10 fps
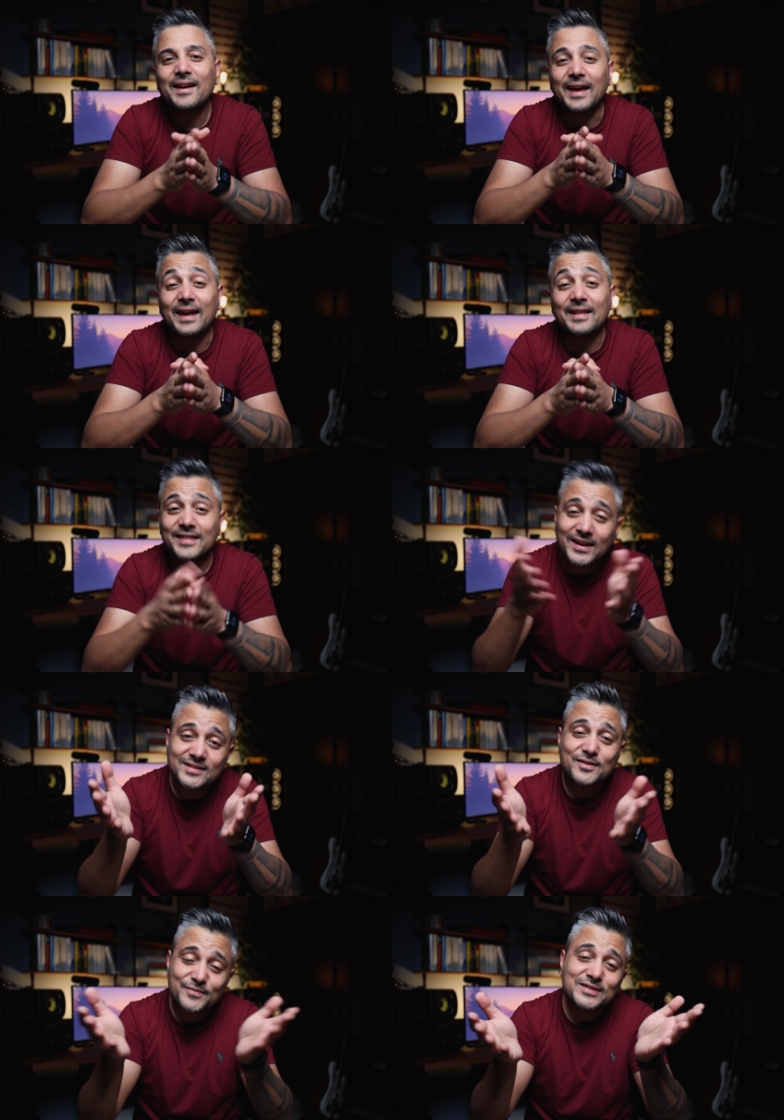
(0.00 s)
And that
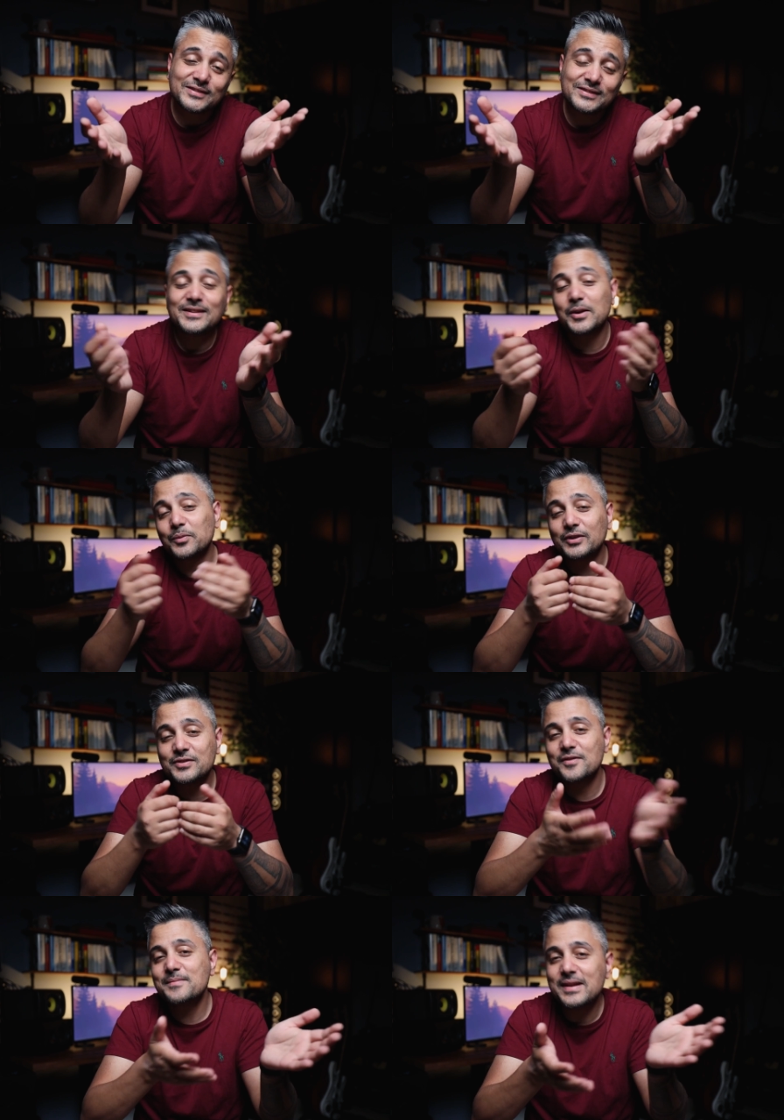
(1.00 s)
is the reason they were
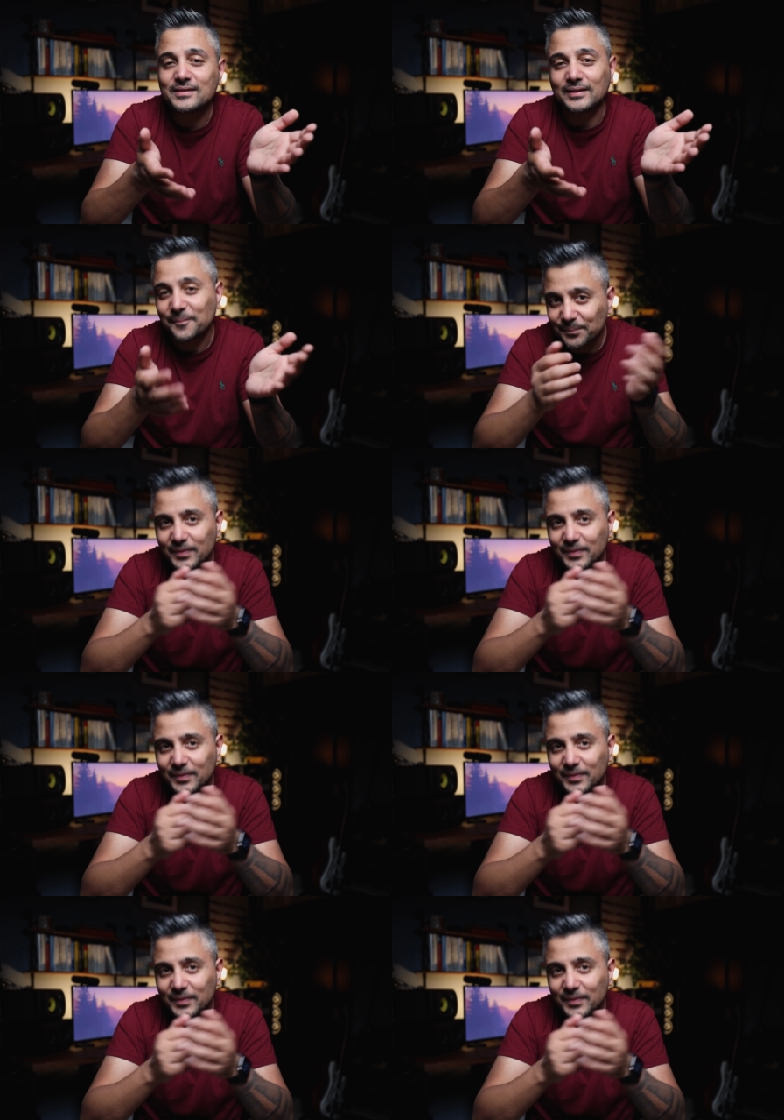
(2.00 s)
your mentor.